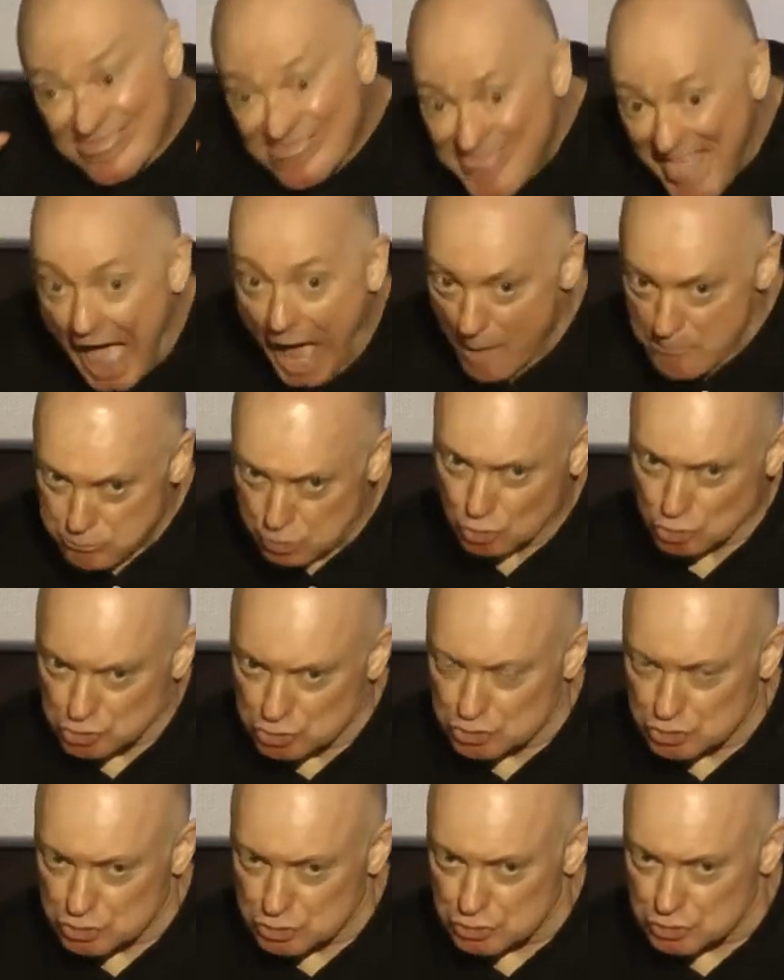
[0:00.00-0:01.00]
But don't
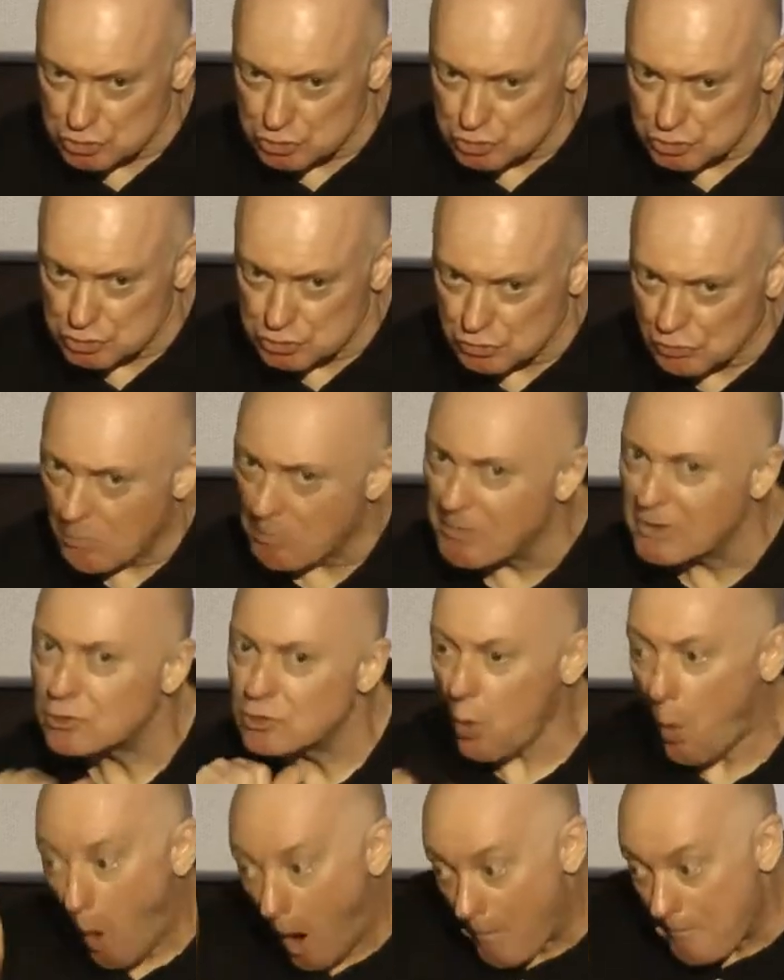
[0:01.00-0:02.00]
apply your experience with that
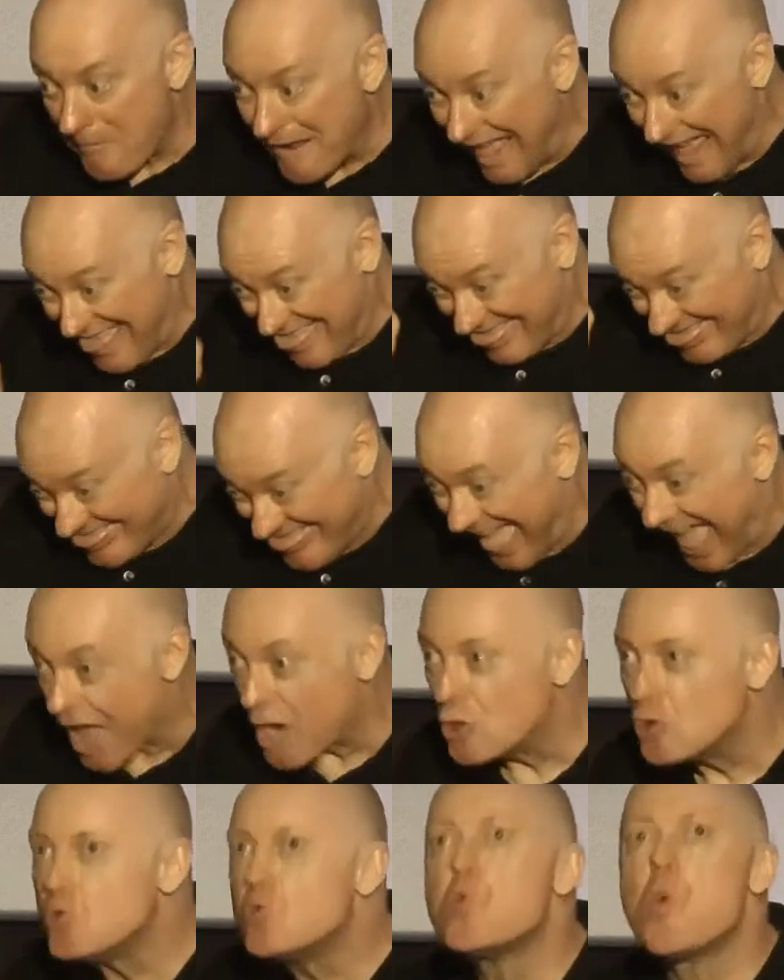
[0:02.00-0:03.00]
person to
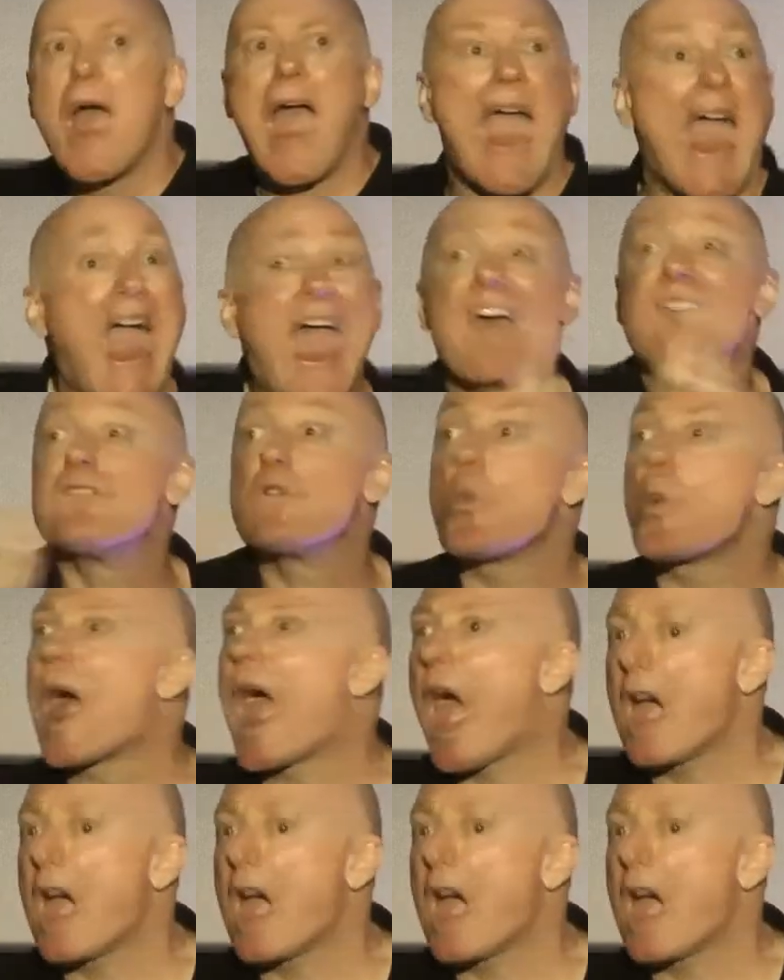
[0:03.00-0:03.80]
everyone else.